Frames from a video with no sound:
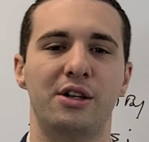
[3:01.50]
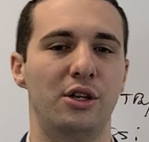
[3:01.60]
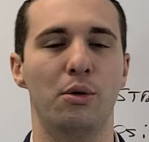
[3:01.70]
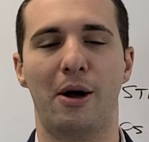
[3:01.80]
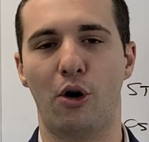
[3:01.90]

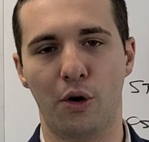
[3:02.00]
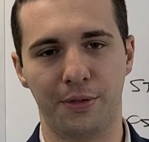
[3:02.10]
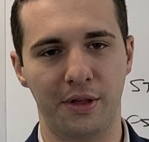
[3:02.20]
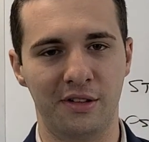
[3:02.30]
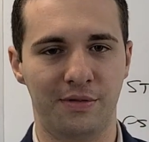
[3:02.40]
to you about
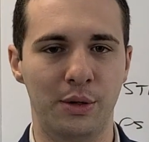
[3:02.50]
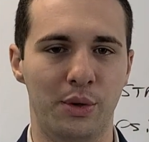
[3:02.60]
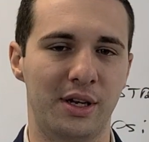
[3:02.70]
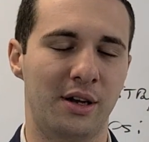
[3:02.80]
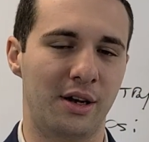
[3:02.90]
all things
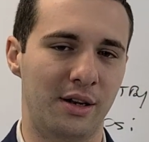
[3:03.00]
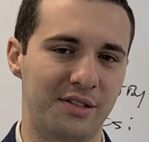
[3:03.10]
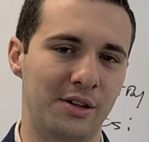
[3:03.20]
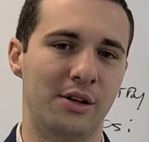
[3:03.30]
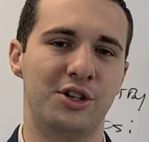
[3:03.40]
V1 cut,
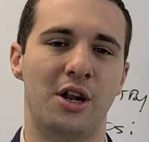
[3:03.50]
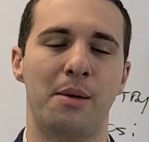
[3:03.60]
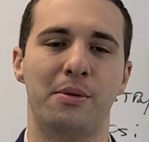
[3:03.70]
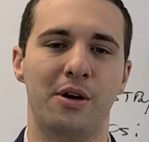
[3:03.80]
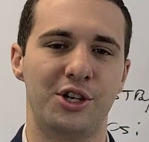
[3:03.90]
single engine
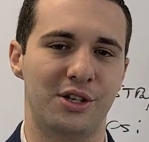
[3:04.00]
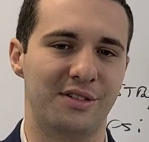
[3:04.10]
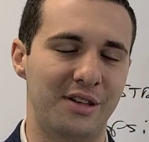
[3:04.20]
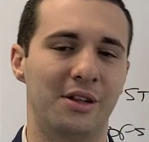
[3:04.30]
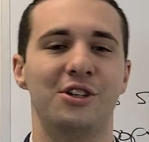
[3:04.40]
operation,
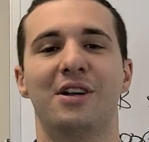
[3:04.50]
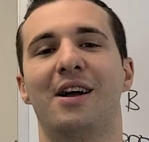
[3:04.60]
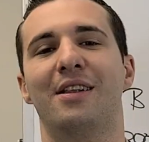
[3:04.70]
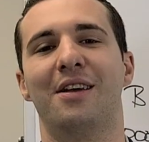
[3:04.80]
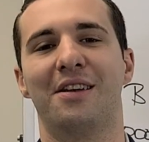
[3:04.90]
single engine
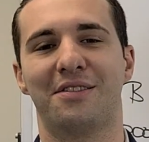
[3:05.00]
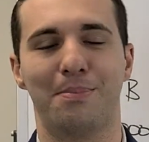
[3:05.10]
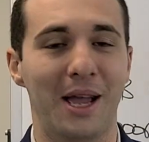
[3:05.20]
ILS,